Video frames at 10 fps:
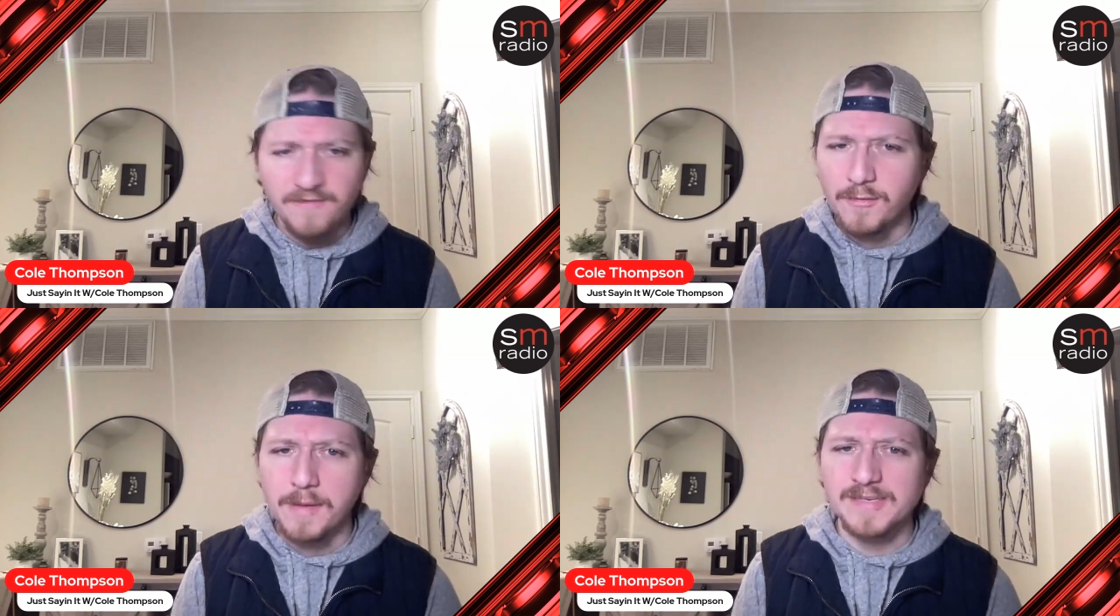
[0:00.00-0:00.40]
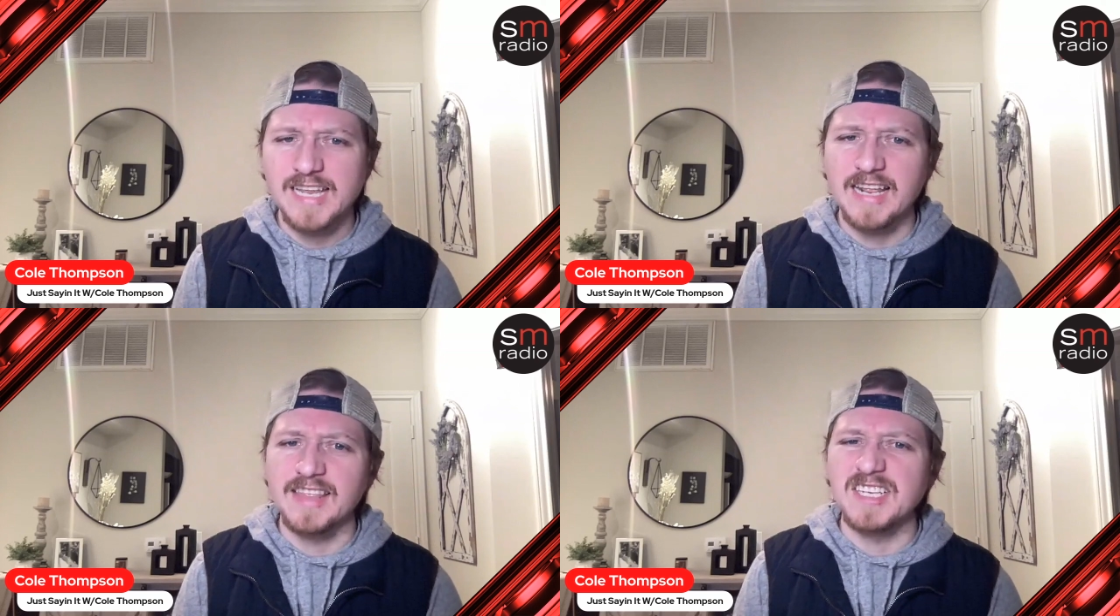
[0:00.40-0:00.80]
I'm not
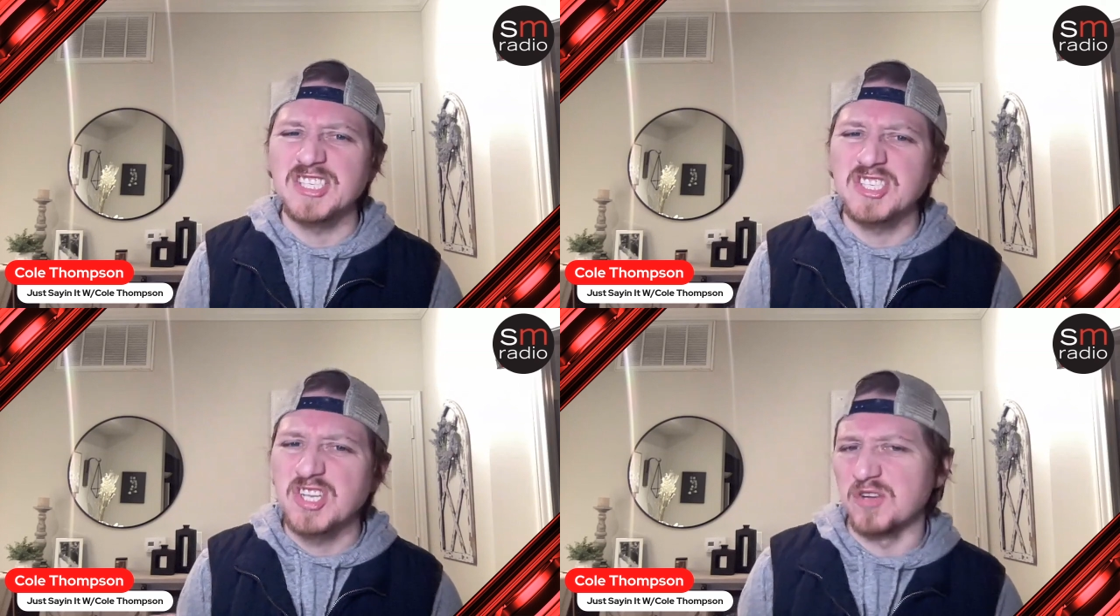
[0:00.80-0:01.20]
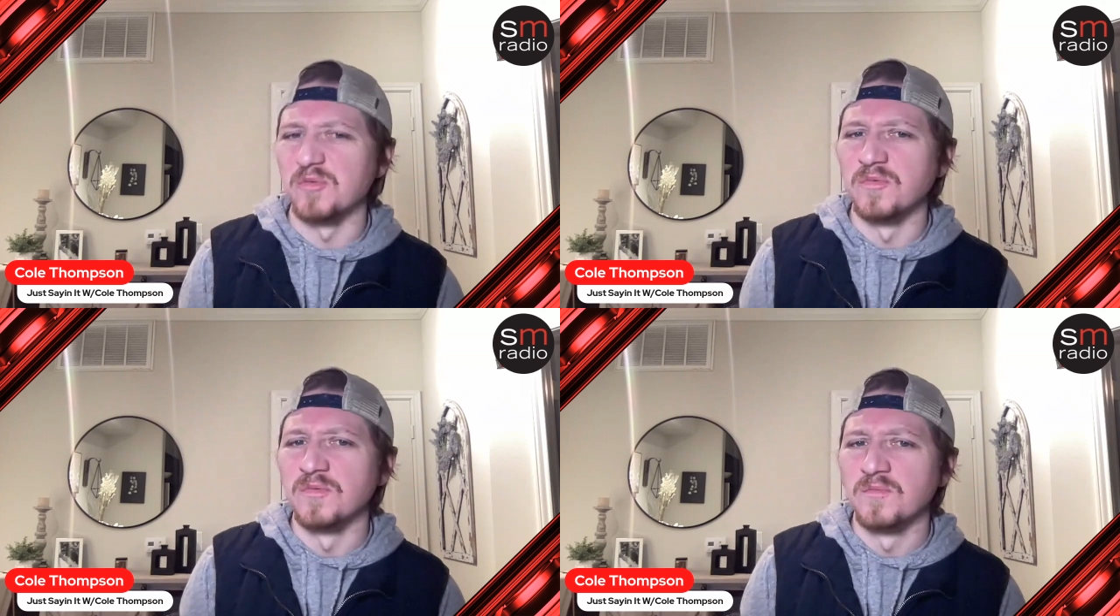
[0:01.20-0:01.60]
mistaken, I think it's two.
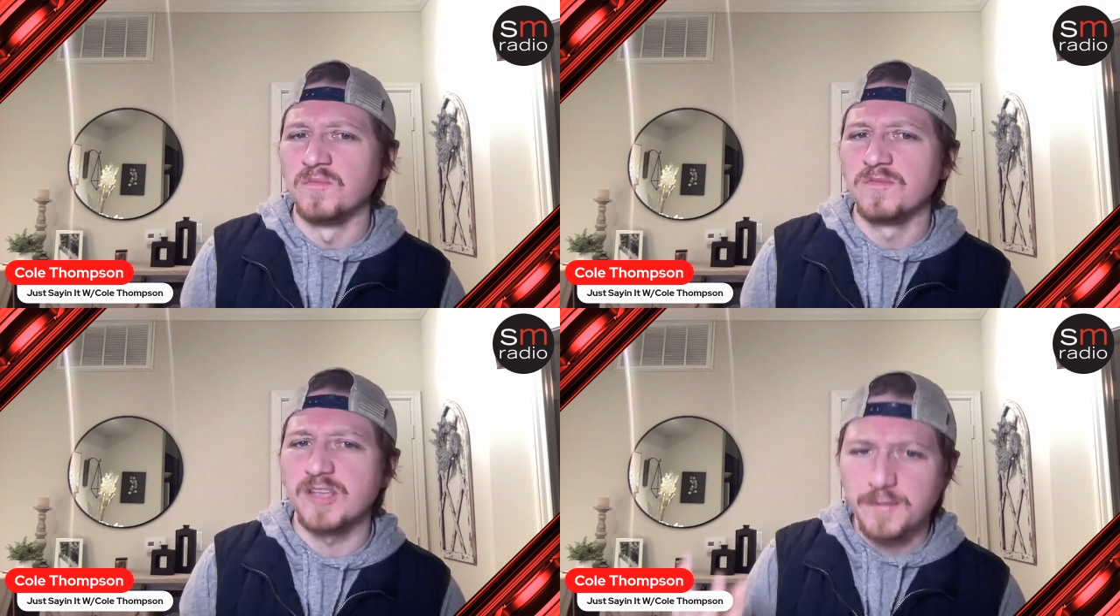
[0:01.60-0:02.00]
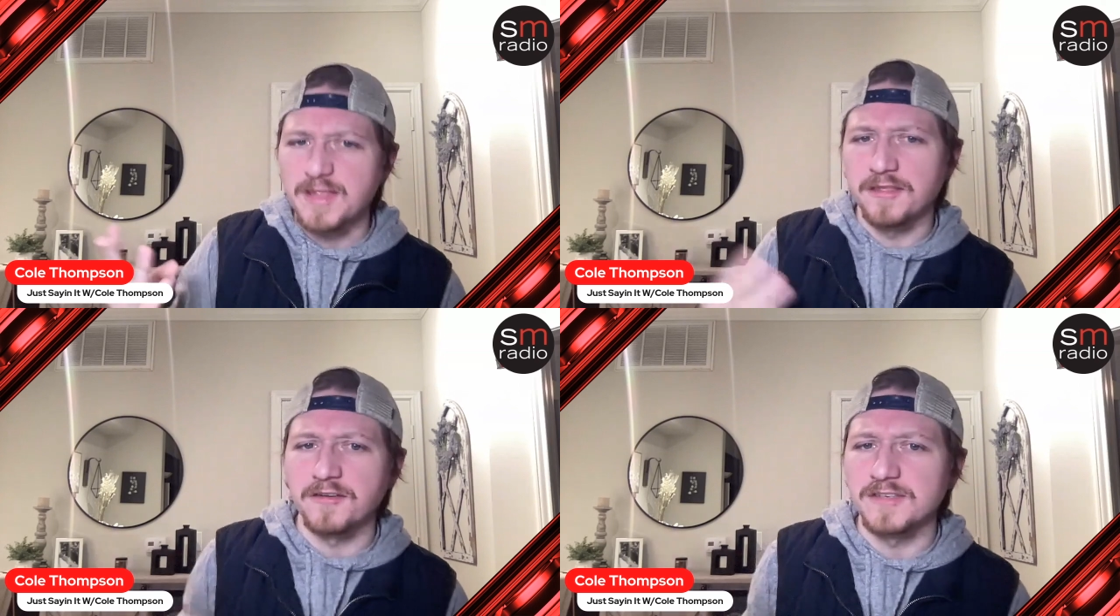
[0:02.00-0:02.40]
So you'd be
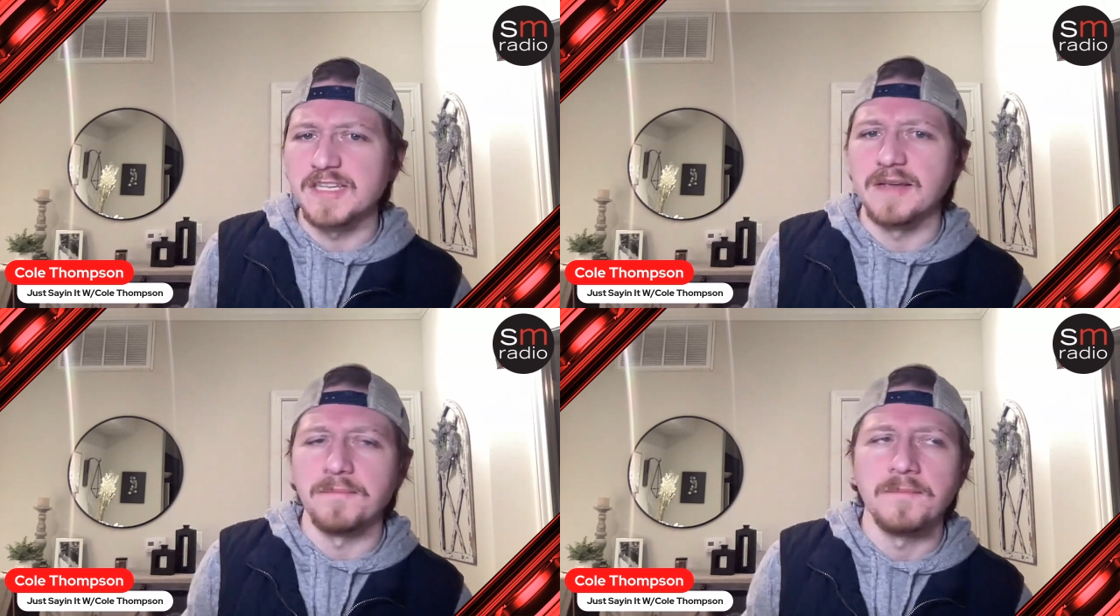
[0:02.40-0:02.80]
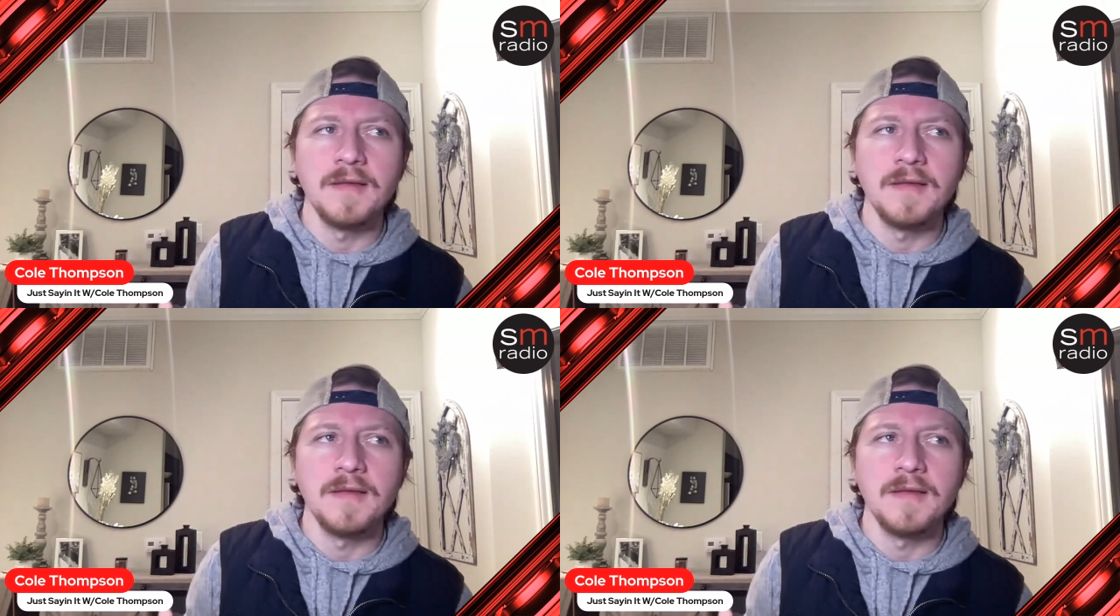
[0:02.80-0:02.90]
the third team